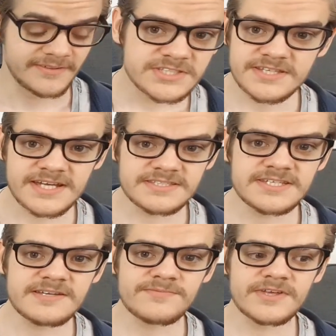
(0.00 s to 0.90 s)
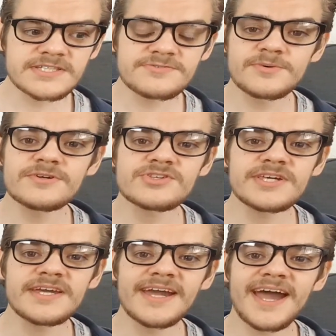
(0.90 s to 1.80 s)
So that's it. Thanks for
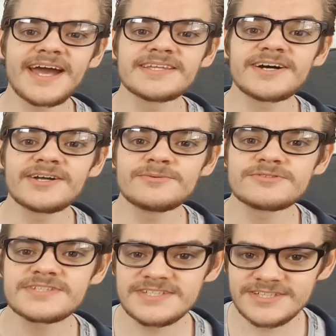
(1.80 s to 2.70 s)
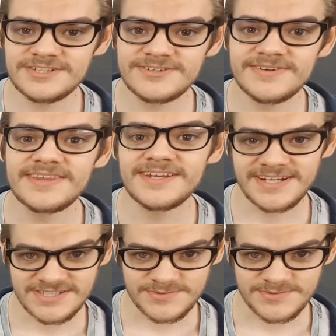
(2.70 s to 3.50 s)
watching, and I will see you in the next